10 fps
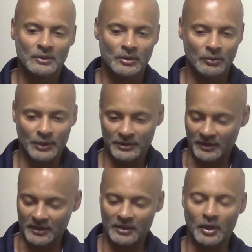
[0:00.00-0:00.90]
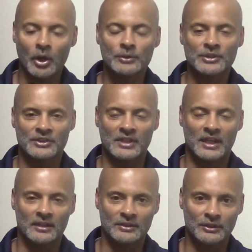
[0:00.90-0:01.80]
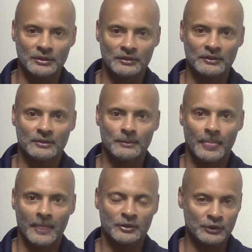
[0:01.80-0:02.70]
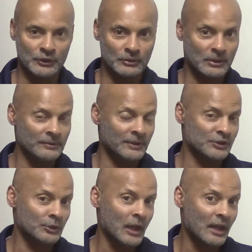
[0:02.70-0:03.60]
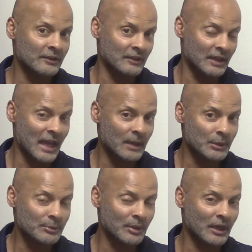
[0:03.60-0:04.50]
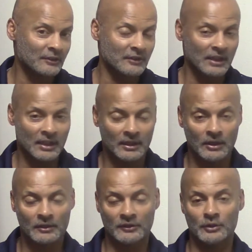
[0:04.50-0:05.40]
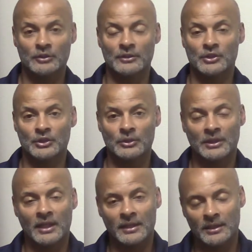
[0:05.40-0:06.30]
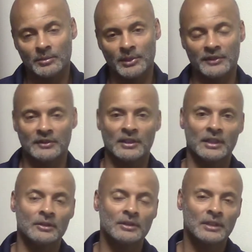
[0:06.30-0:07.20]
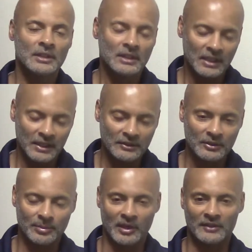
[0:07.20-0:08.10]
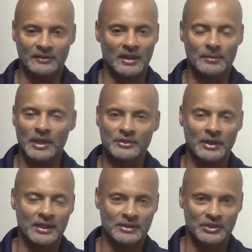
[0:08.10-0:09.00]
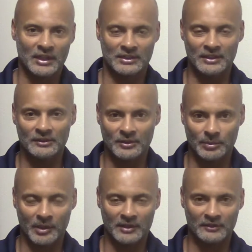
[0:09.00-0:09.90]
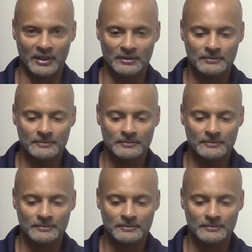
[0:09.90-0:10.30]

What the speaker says: with an ultrasound used to visualize the anatomy of the prostate and also to ensure that I didn't place a needle into the prostate. I'm not trying to inject into the prostate.